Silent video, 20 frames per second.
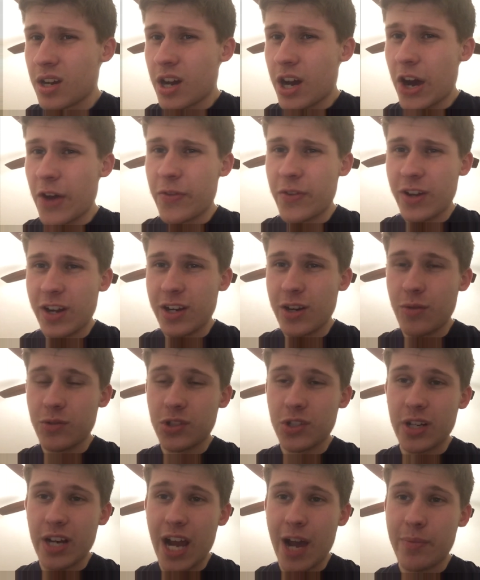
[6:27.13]
I think I know what's
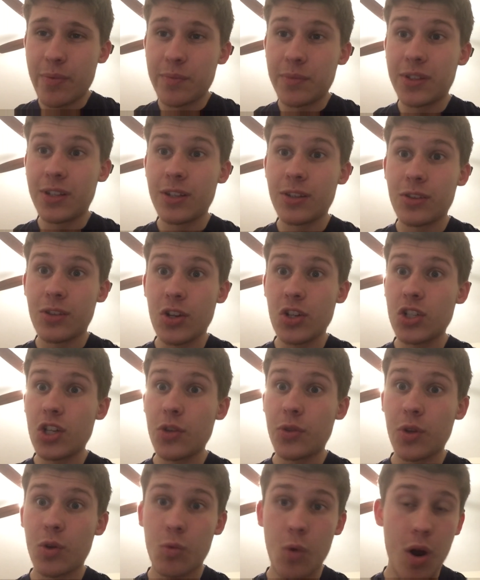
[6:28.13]
going to happen, but there's
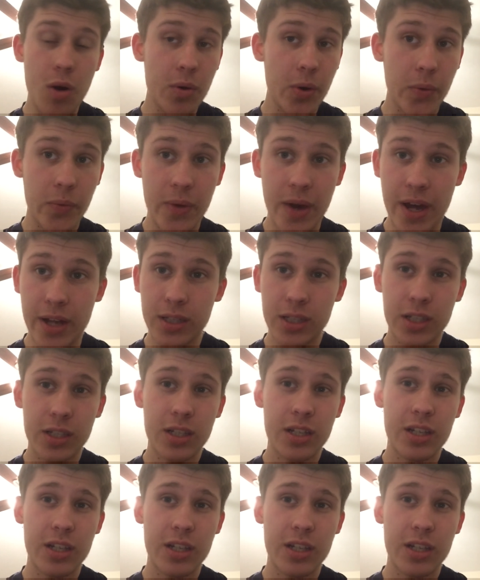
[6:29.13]
nothing wrong with that.